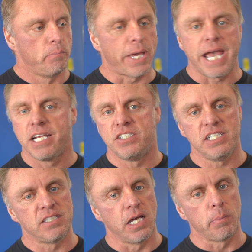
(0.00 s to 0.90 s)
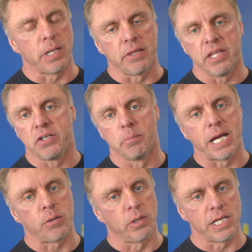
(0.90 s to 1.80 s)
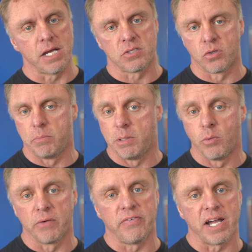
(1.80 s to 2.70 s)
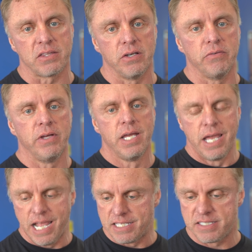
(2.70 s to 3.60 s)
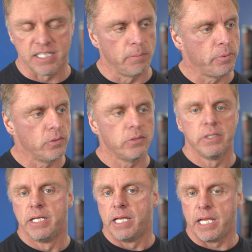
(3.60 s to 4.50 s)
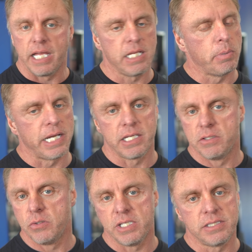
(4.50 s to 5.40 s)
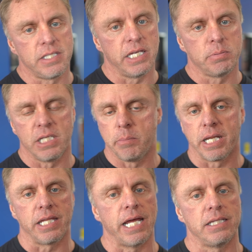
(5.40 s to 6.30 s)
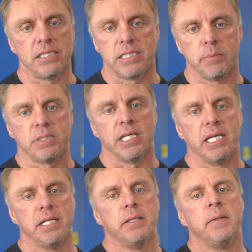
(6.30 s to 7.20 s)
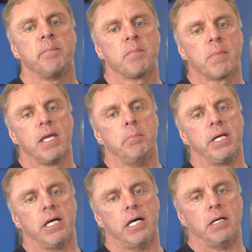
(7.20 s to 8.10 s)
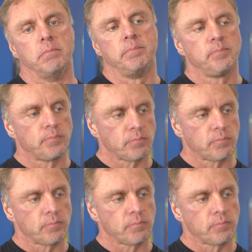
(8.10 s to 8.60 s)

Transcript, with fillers: Package these up and I think your back workouts are gonna be more effective. It's simple, anybody can do these tips, anybody can add these tips in. But um,